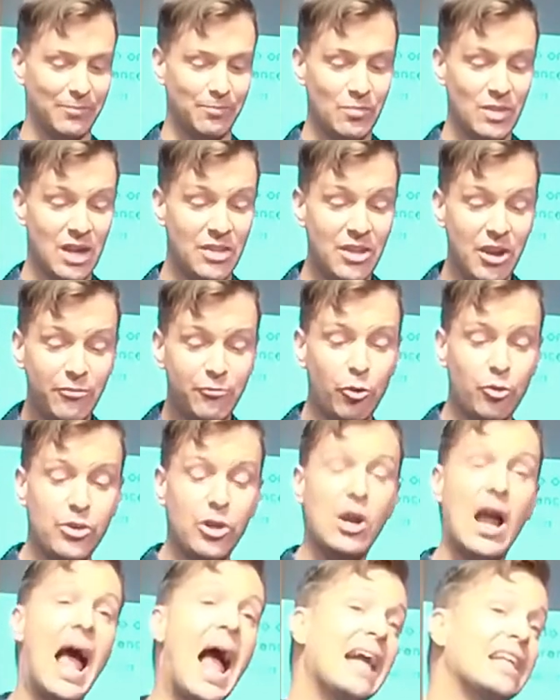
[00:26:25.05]
Therefore, they're
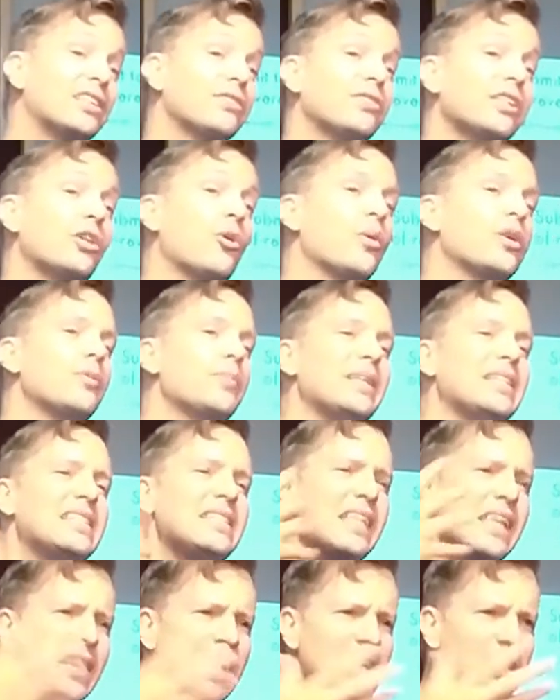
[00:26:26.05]
actively going to be
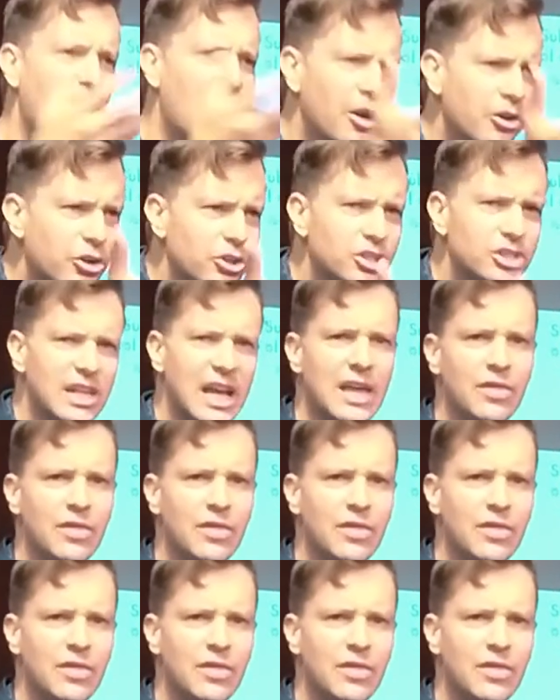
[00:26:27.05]
seeking to understand the